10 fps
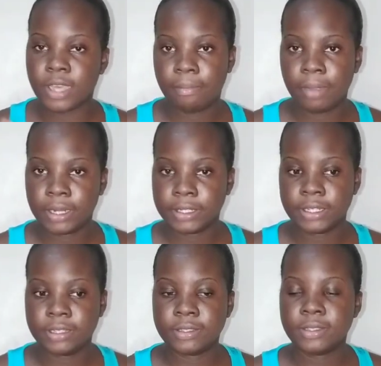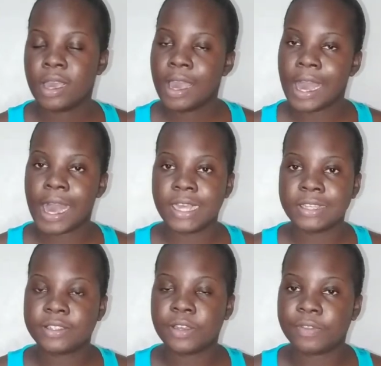tumblers, and
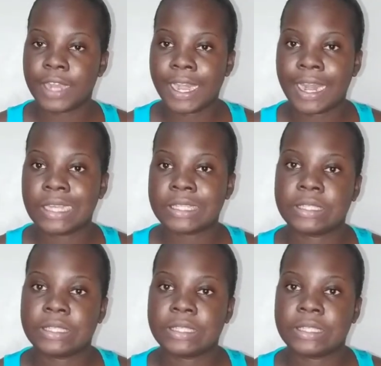stuff like that.